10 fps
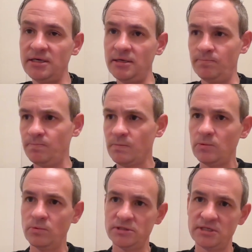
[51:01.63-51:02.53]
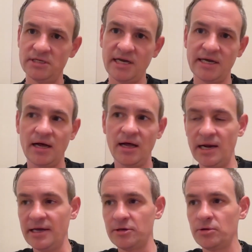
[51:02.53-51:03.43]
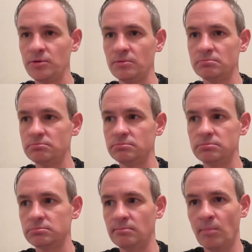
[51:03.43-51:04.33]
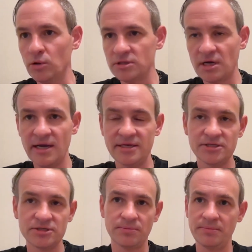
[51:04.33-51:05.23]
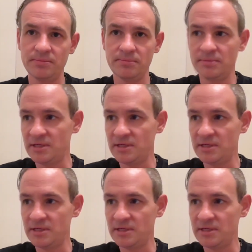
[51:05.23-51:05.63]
He was this iconic multi-instrument,